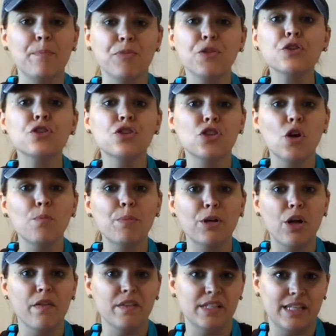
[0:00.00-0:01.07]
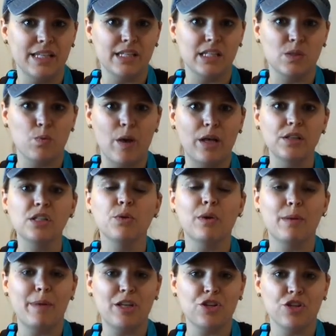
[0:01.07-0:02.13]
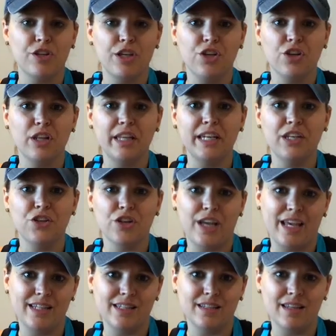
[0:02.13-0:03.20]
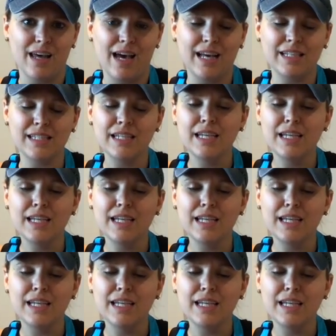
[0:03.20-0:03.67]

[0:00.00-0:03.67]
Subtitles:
There's soap at all the sinks as well, so you want to make sure that you're cleaning your hands a lot.